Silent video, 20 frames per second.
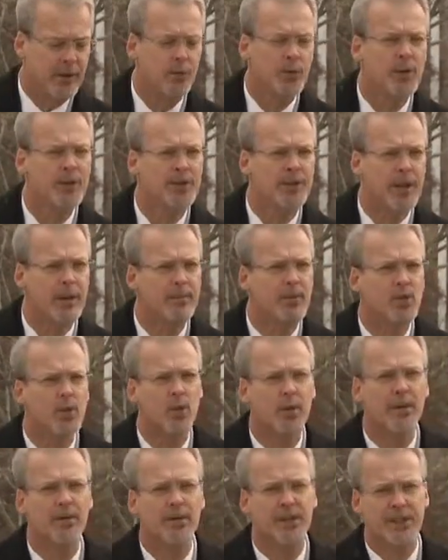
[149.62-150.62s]
there was some
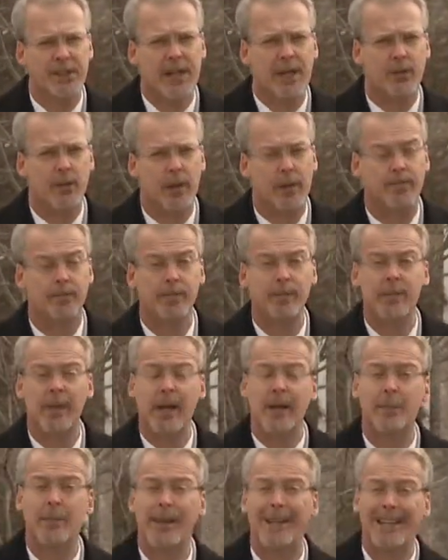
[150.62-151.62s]
sort of secret
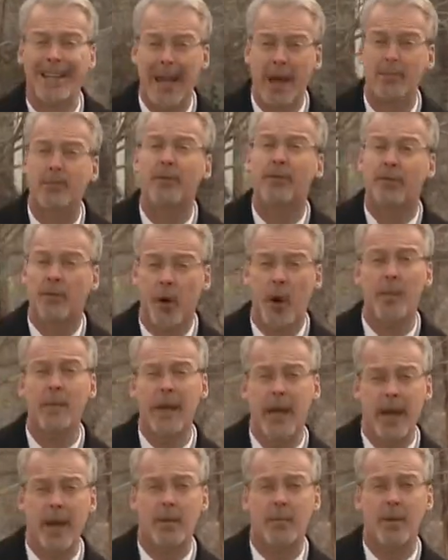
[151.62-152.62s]
that had been kept from
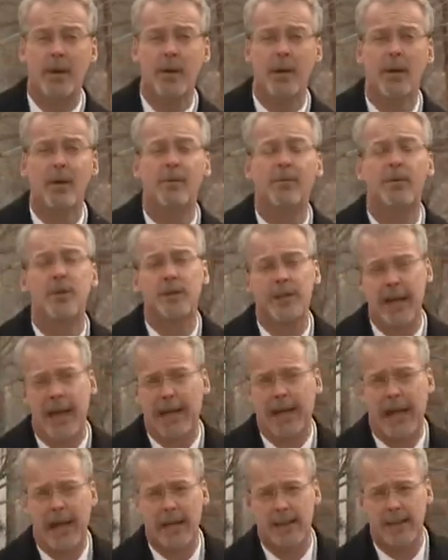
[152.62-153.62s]
him for
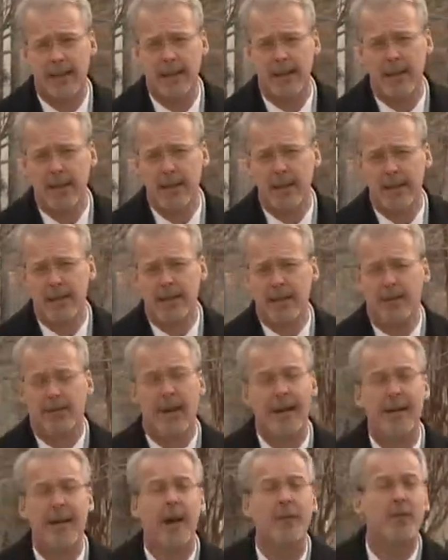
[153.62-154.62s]
decades. To
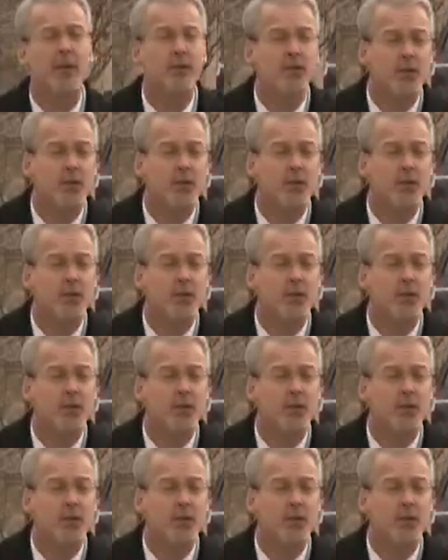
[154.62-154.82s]
find out the